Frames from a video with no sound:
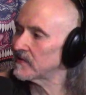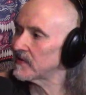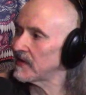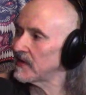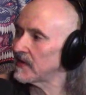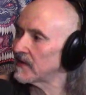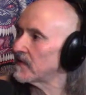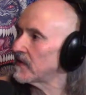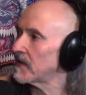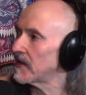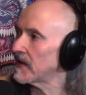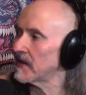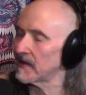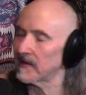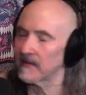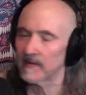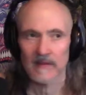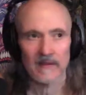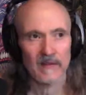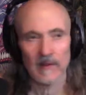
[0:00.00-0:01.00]
And
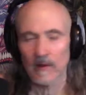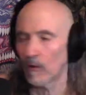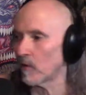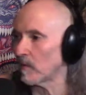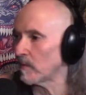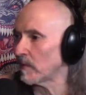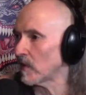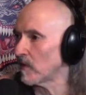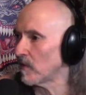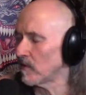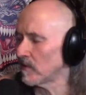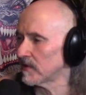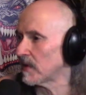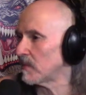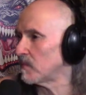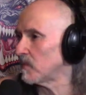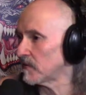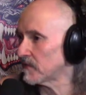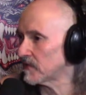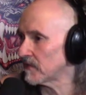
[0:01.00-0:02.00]
then, lo and behold,
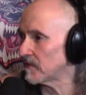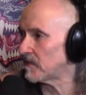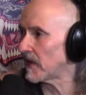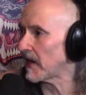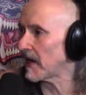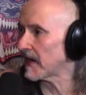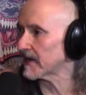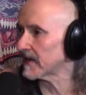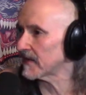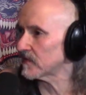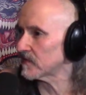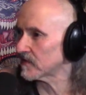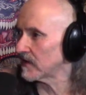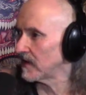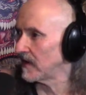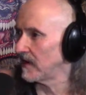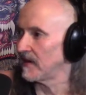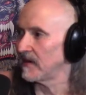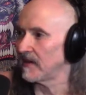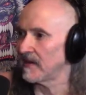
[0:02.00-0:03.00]
I moved to Vegas.
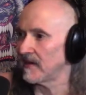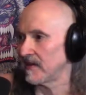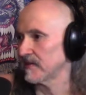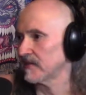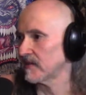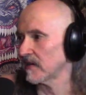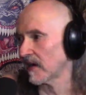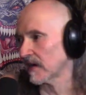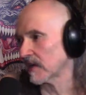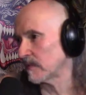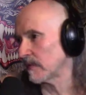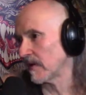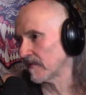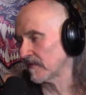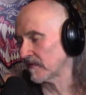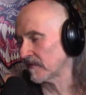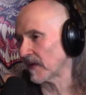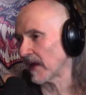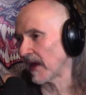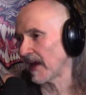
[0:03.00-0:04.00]
Talk
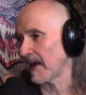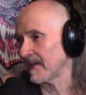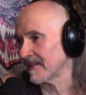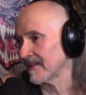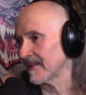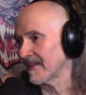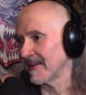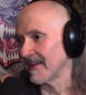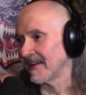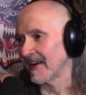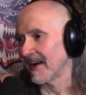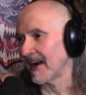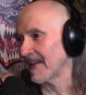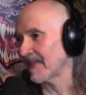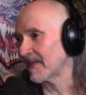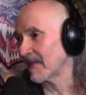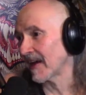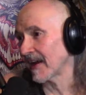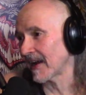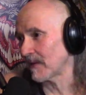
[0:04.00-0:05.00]
about fate. I
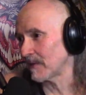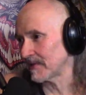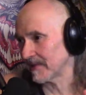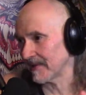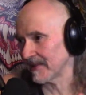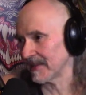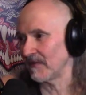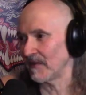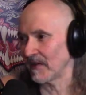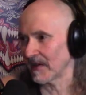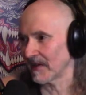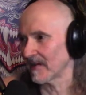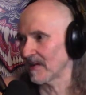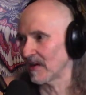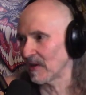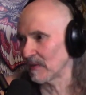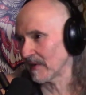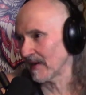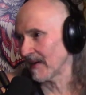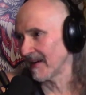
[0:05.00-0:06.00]
thought I was leaving it
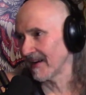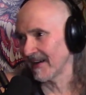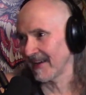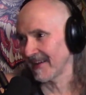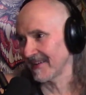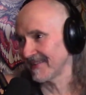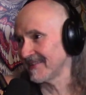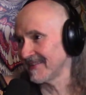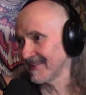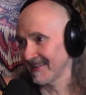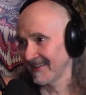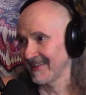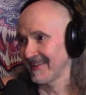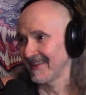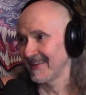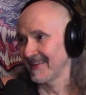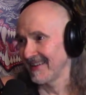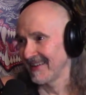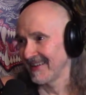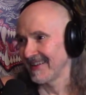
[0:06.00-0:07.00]
all behind
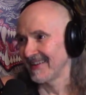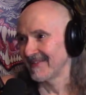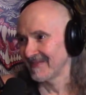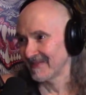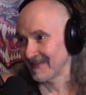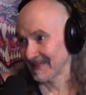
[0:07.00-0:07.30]
with